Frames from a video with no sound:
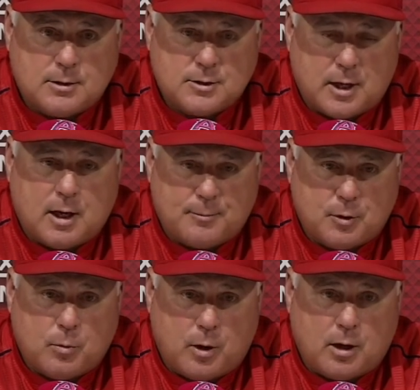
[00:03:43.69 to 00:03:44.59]
set up
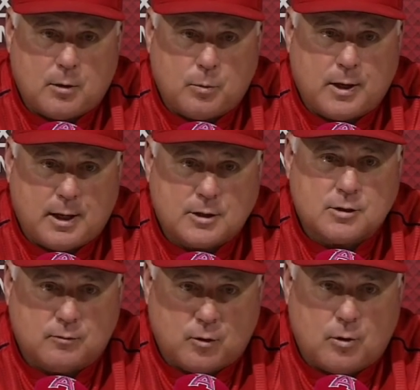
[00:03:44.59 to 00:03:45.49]
to where we can get
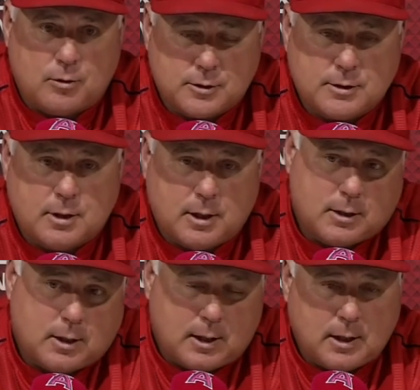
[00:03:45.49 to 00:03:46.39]
some rolls
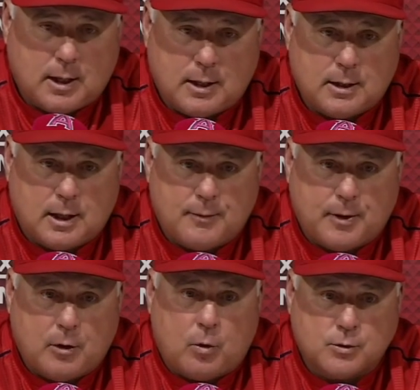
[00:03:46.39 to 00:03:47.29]
and
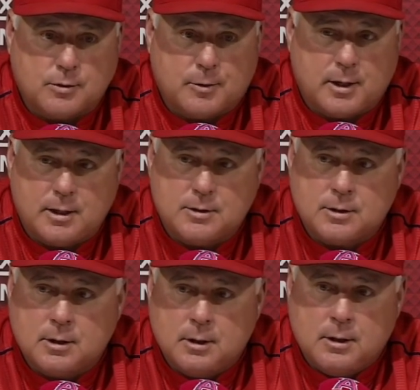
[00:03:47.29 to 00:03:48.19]
hold some
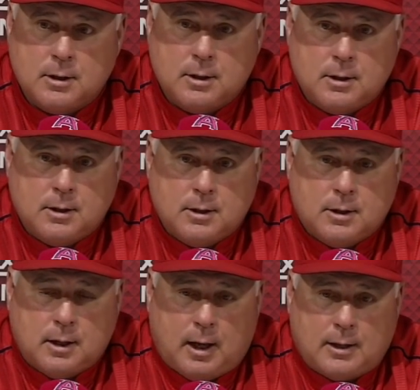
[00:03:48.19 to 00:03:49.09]
leads.
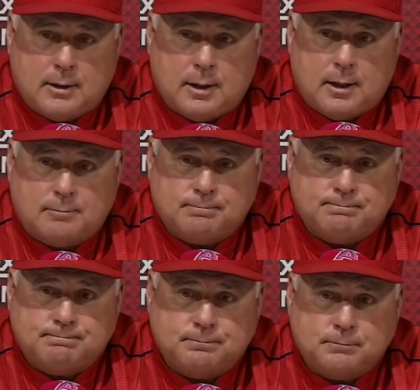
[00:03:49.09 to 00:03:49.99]
And,
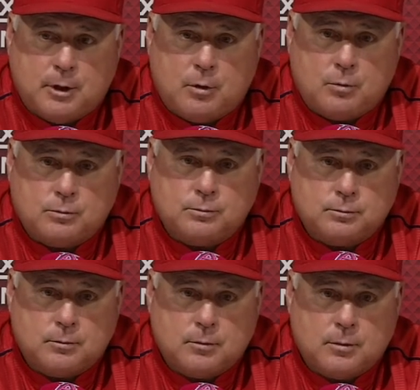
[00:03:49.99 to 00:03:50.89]
you know,
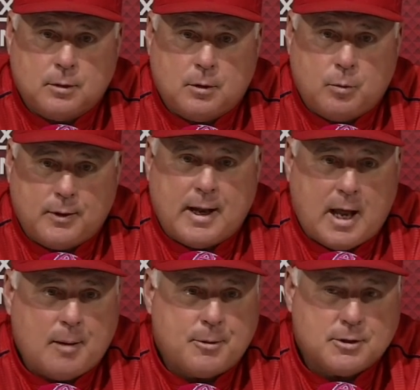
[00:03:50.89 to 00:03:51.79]
when that
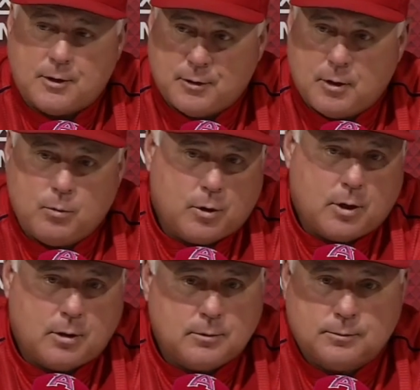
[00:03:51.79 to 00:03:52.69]
happens, I think we're
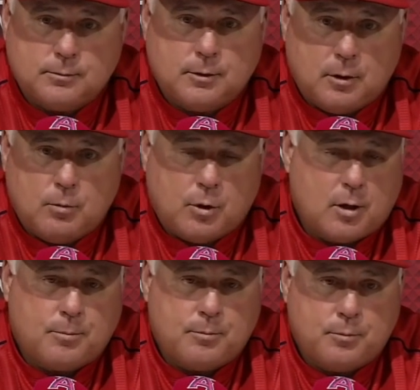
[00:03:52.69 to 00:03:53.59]
gonna
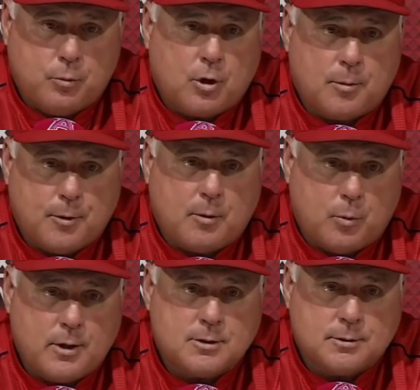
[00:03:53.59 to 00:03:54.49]
put up
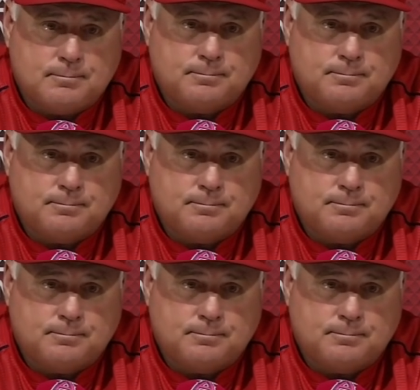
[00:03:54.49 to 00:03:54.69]
wins.